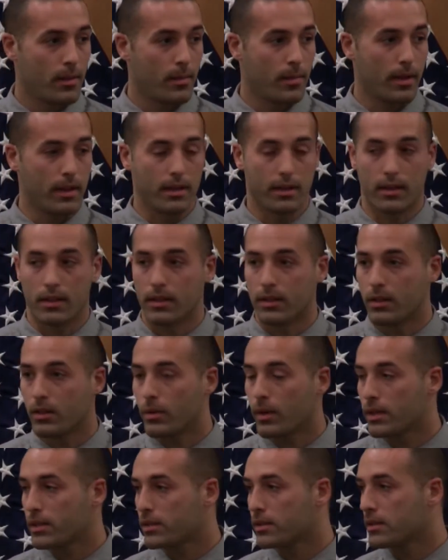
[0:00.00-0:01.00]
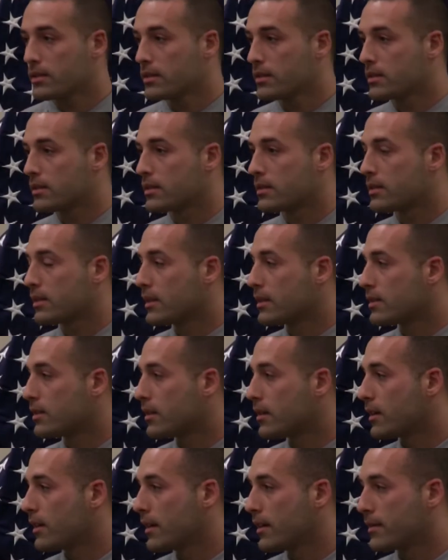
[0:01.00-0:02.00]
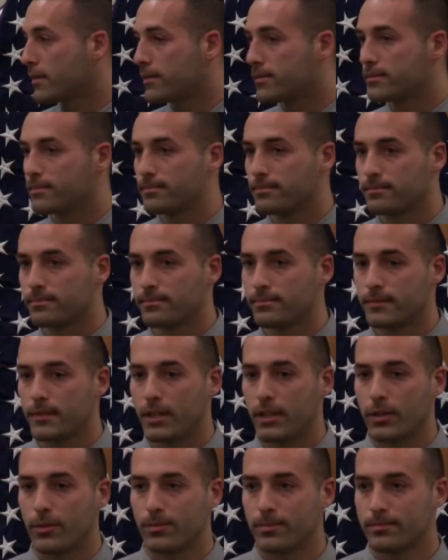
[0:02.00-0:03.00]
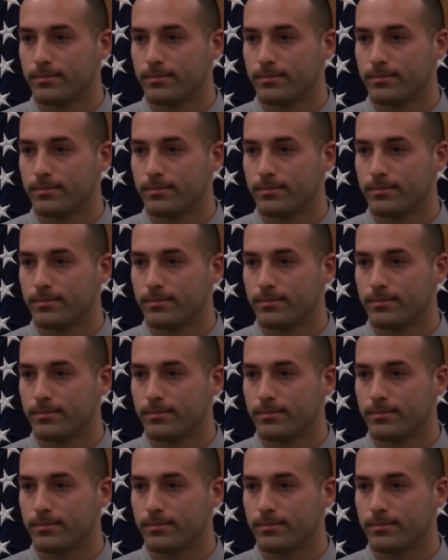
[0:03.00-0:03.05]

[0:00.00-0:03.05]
Pending any questions, that's all I have. Thank you.